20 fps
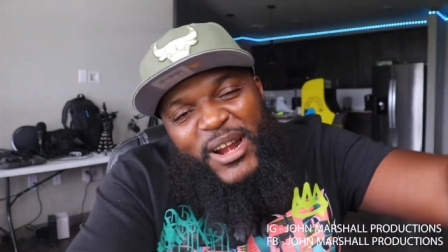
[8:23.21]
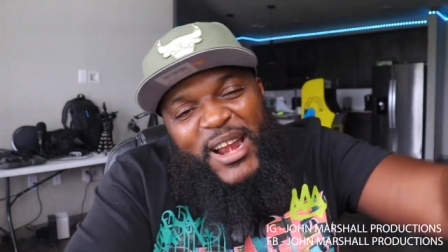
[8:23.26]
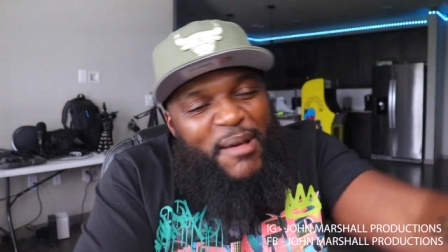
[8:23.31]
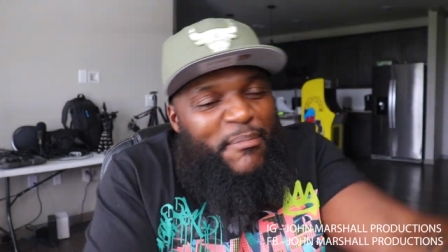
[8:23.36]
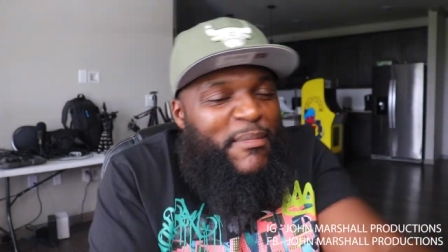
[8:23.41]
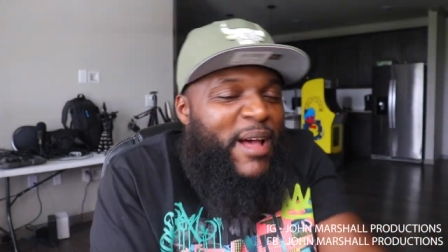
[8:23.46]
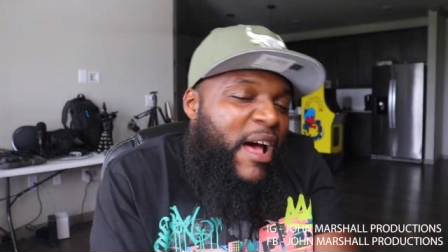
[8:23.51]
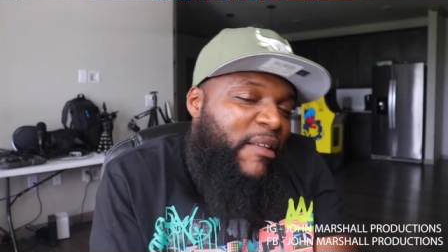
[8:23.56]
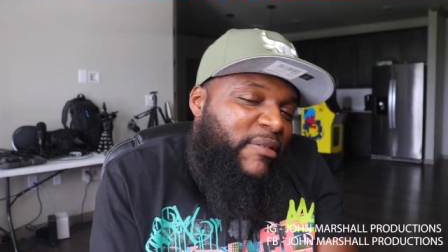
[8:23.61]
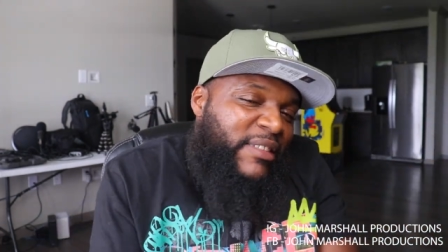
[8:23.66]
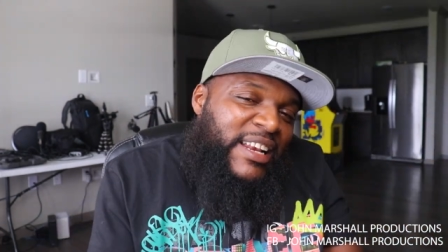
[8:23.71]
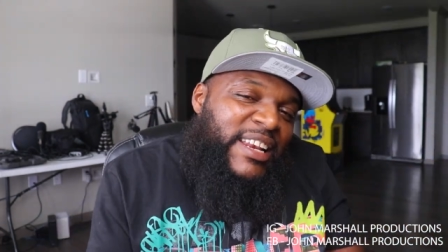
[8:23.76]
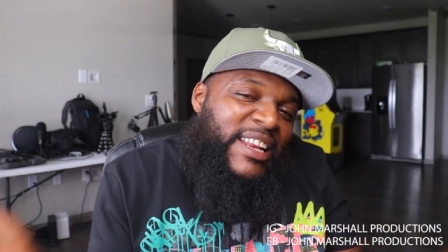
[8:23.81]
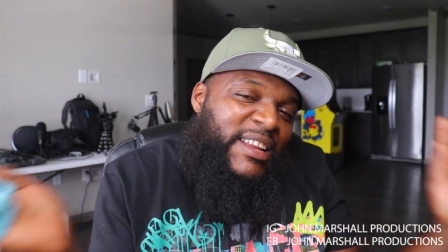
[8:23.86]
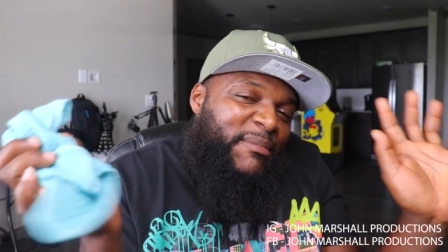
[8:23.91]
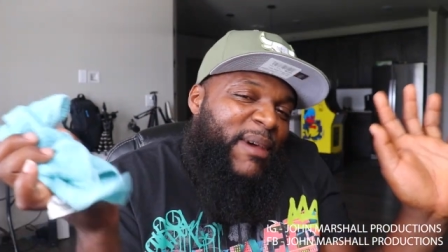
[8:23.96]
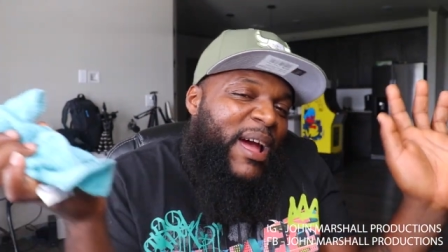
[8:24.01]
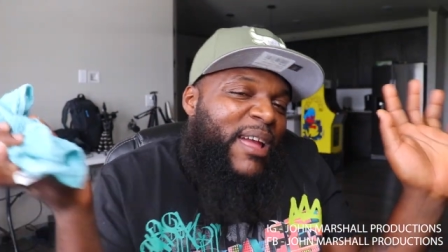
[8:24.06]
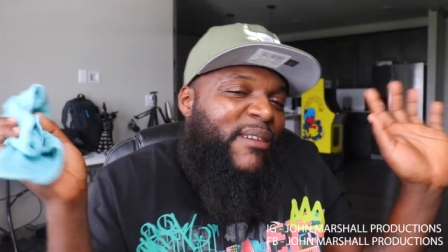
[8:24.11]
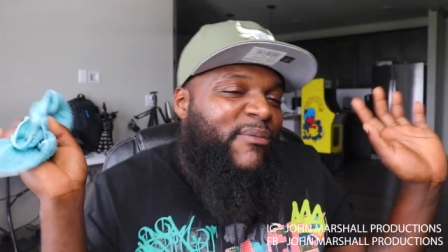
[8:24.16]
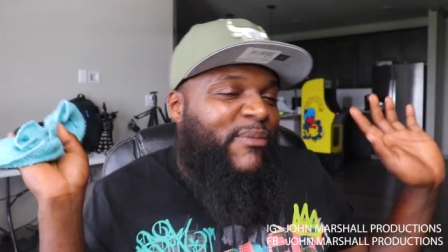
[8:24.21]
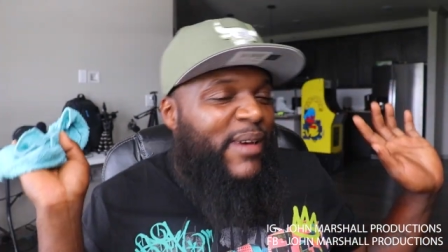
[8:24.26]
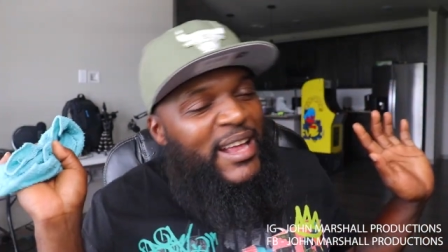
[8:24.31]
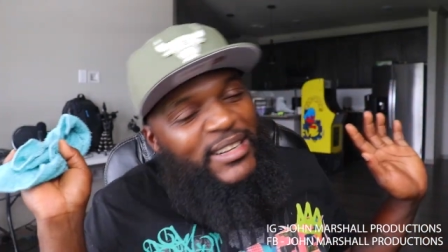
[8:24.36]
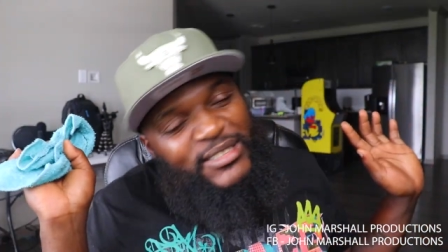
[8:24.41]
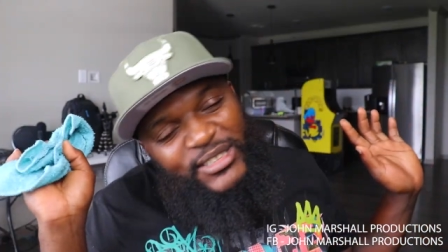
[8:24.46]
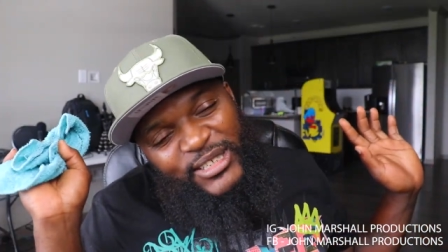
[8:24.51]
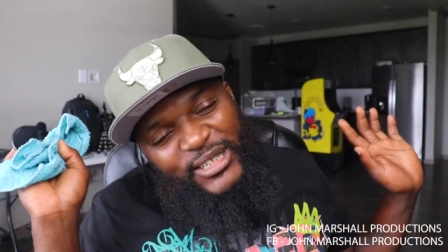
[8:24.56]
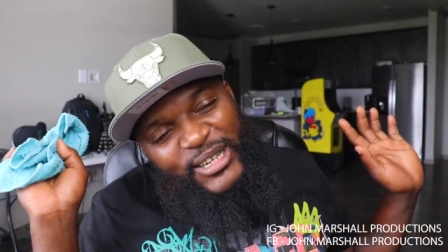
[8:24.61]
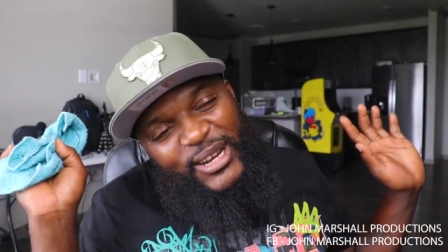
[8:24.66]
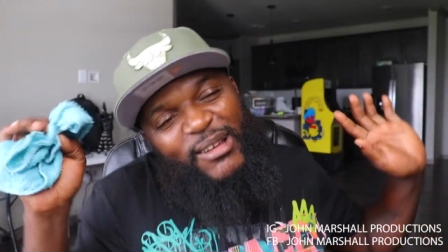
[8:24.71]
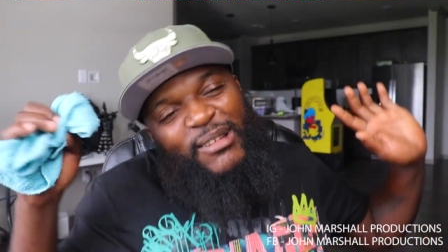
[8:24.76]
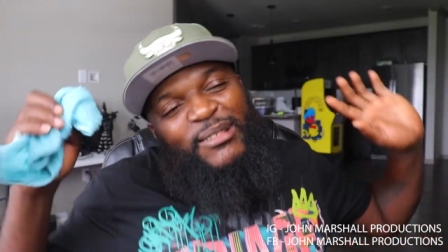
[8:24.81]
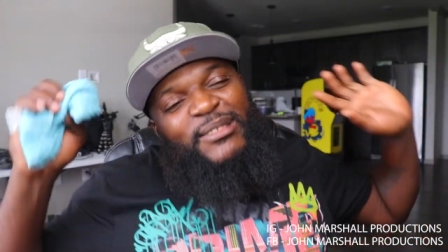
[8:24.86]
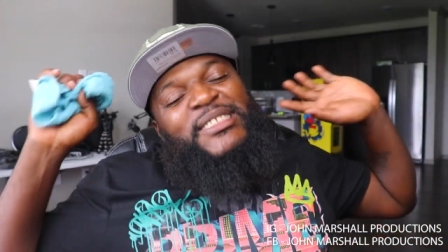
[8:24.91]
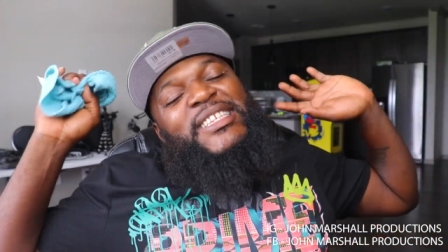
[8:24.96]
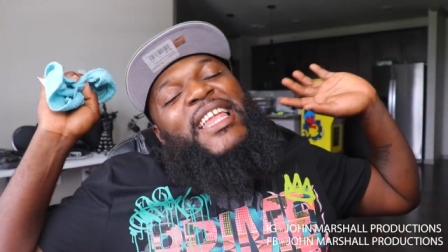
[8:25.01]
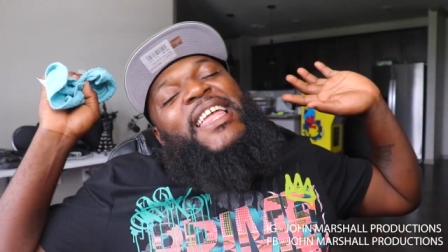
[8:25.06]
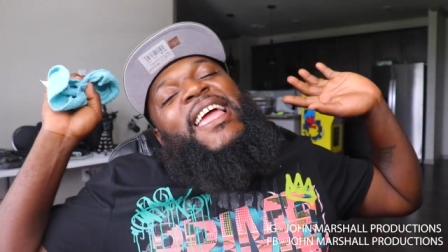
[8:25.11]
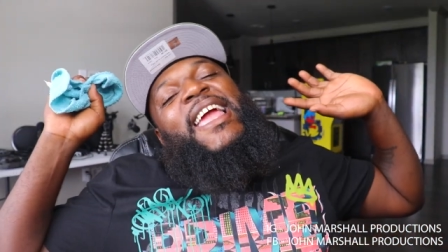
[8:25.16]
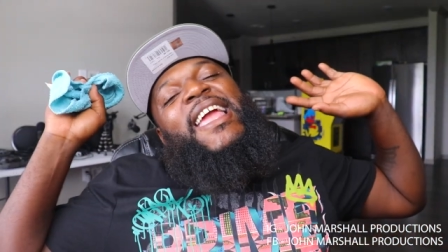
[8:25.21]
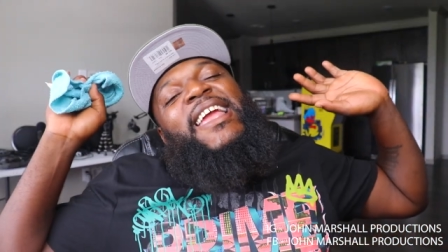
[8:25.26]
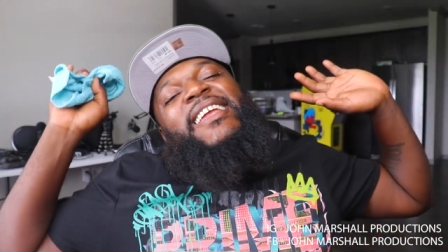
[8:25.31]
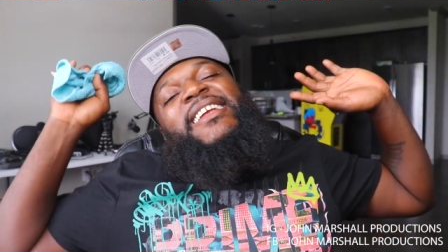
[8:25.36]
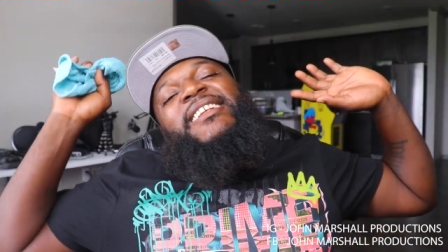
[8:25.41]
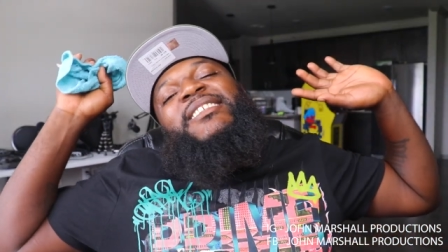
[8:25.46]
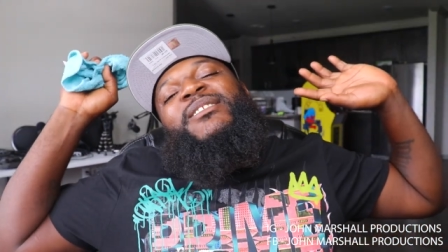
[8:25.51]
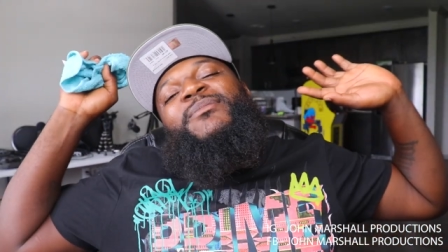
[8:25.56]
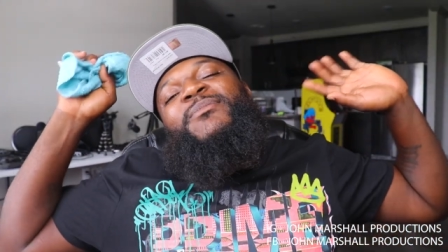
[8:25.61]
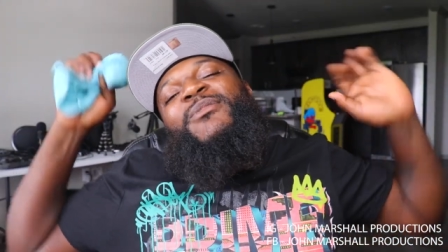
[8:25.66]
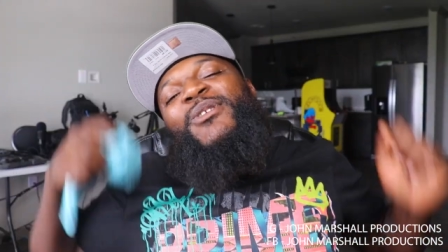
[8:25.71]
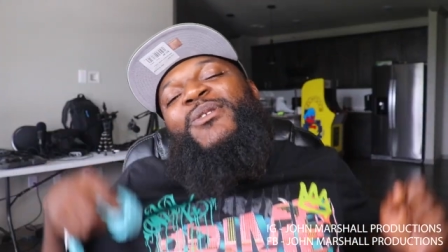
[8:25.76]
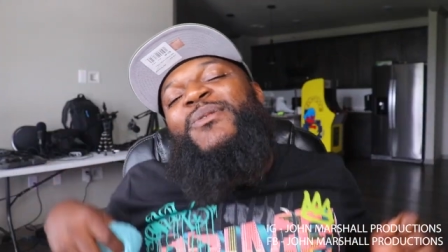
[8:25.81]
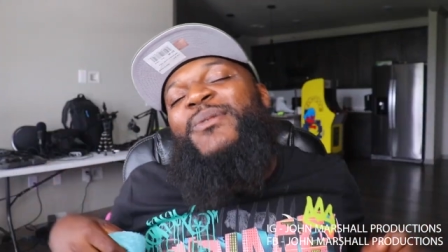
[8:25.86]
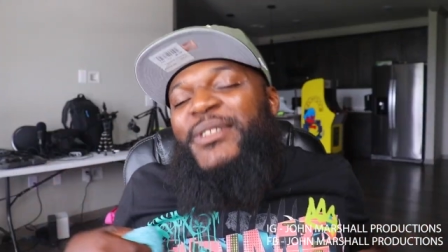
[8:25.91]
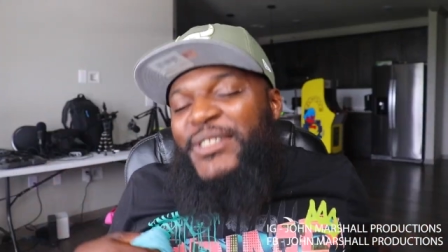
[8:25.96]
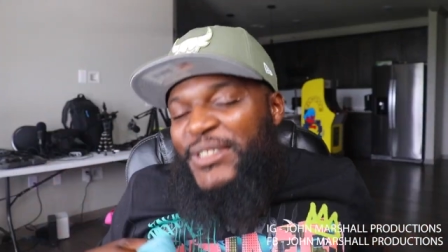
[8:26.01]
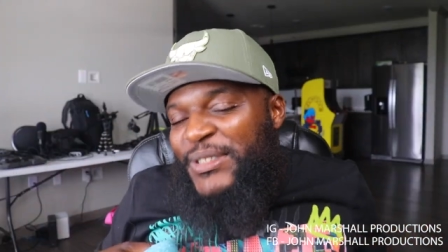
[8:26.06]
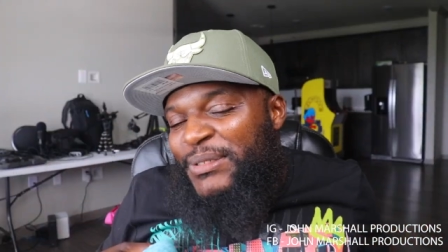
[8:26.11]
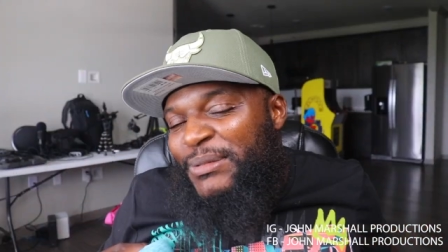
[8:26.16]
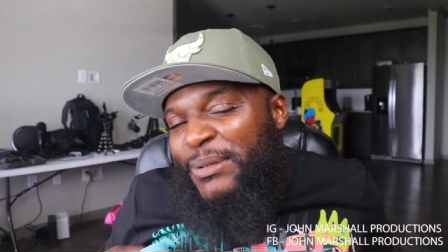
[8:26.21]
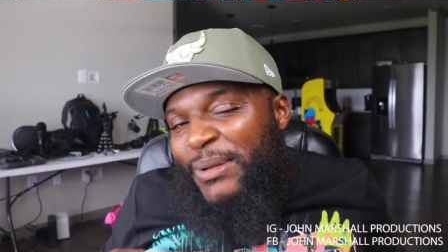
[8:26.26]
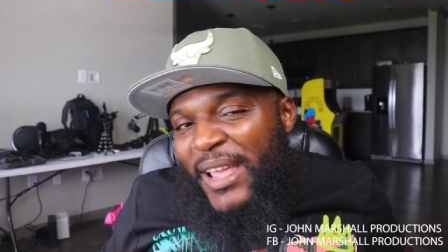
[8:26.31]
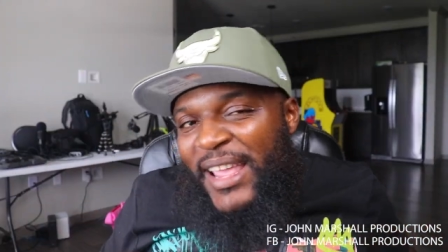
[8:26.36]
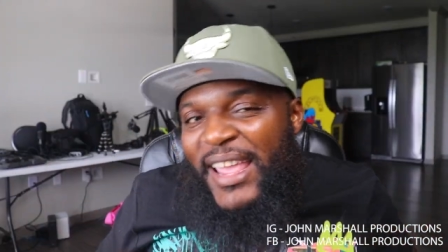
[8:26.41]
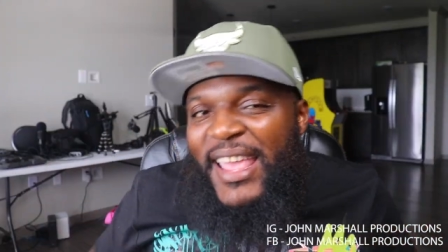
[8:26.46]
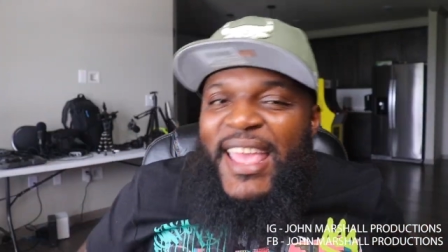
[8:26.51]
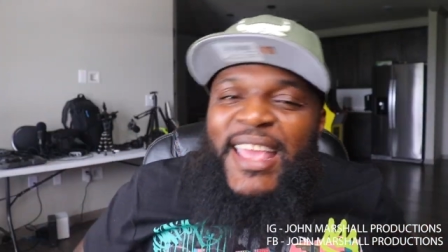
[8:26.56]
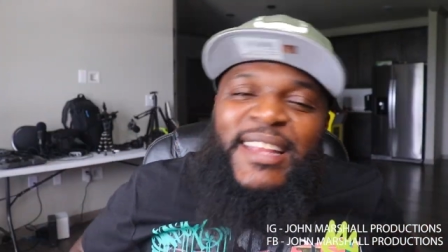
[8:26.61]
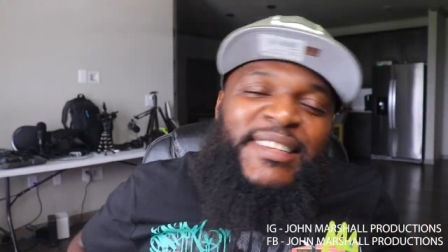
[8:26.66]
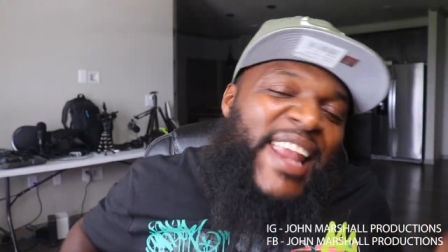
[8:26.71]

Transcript: and I'm gonna have to leave my fans alone and get some new ones, way.